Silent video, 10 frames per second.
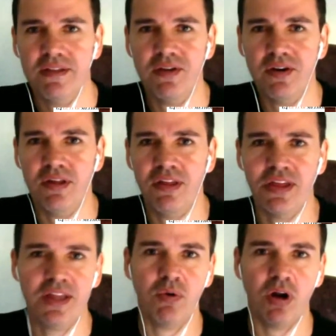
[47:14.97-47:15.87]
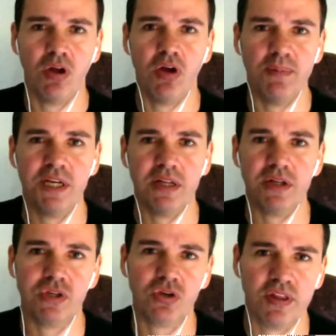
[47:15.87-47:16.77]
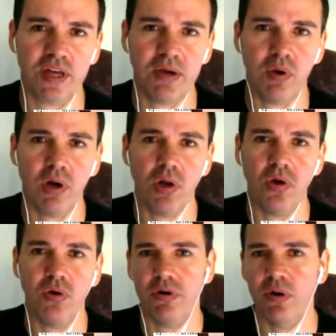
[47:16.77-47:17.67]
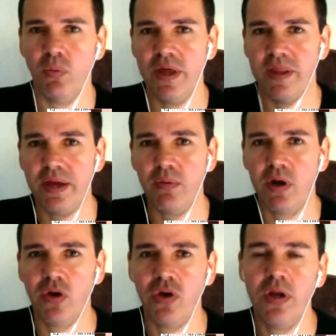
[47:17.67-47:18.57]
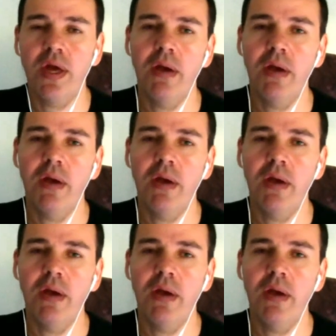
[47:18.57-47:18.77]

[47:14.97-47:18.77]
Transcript: you know, they think they want to learn a particular song that they want to learn, or in a way that they want to learn.